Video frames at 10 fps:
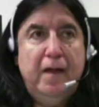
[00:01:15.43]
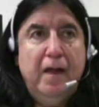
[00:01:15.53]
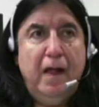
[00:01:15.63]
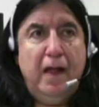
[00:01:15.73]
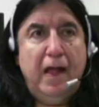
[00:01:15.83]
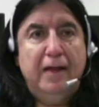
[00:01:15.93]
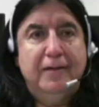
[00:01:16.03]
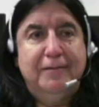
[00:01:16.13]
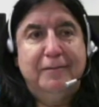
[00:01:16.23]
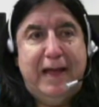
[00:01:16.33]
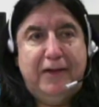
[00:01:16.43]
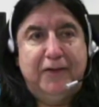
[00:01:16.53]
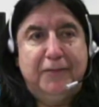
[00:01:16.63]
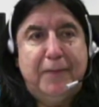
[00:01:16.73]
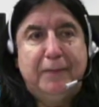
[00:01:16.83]

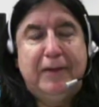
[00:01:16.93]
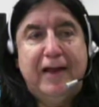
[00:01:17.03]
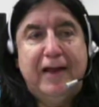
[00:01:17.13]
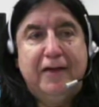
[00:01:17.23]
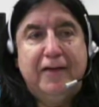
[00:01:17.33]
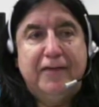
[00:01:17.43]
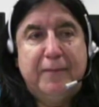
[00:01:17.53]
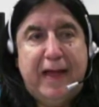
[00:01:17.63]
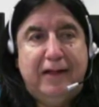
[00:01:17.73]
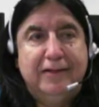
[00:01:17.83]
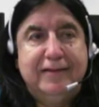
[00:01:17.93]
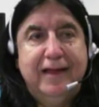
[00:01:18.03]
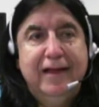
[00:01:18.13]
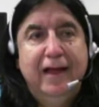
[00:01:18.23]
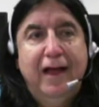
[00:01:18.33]
MELD, popularly known as MELD,
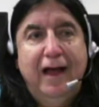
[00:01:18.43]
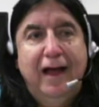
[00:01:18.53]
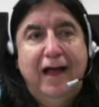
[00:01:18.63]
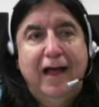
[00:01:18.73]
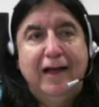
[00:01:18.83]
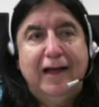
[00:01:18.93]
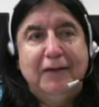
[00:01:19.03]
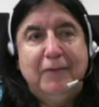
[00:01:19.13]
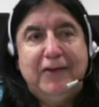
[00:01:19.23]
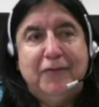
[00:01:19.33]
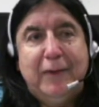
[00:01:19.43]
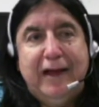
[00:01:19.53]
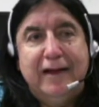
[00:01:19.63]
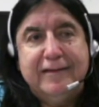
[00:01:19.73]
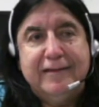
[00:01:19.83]
in which we
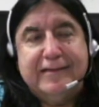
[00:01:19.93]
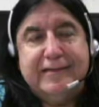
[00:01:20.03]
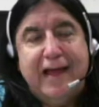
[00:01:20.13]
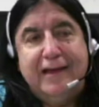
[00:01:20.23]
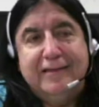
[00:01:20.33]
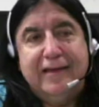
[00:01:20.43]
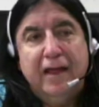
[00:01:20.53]
understand